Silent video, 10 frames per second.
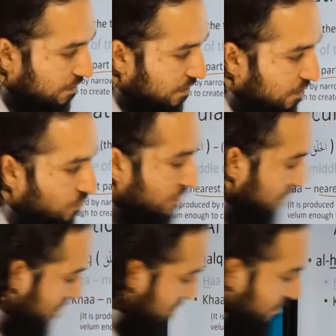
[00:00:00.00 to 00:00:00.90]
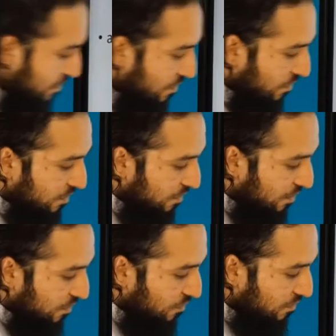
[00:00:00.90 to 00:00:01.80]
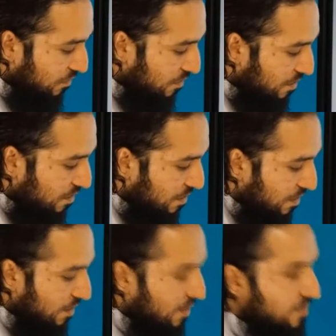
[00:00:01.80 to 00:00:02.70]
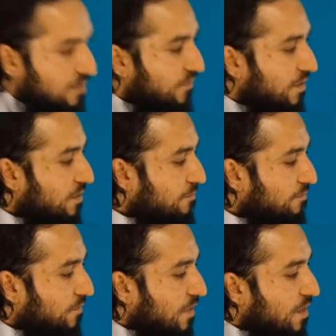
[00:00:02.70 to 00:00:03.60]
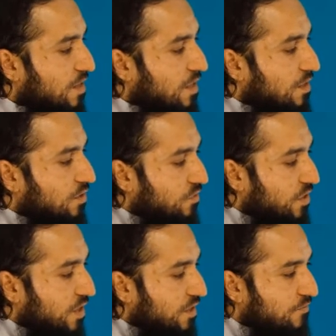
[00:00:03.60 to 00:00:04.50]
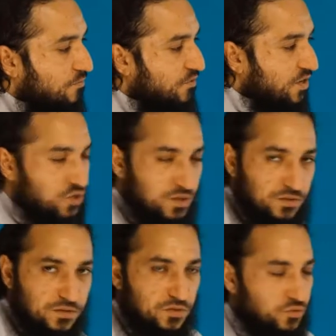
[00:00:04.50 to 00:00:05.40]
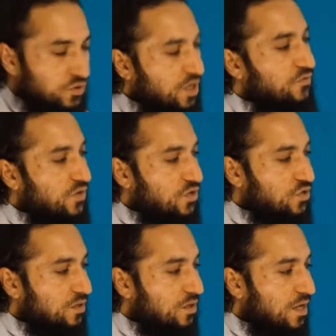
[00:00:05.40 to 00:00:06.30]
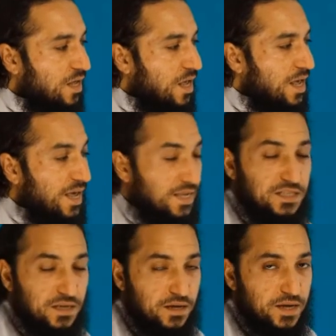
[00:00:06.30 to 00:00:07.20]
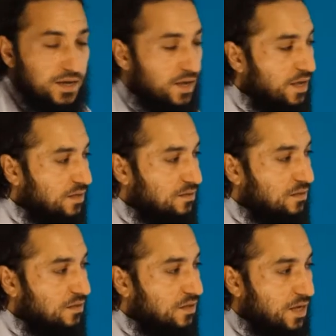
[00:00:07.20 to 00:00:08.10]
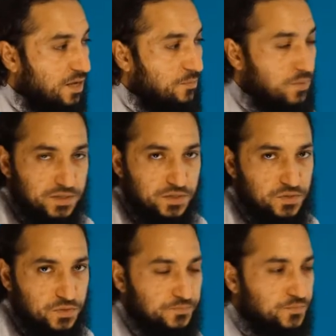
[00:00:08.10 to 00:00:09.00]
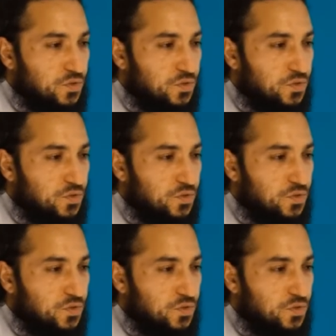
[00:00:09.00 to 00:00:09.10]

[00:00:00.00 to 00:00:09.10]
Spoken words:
This one, you can see this one. Okay, the velum, to create friction. To create friction as the air passes through.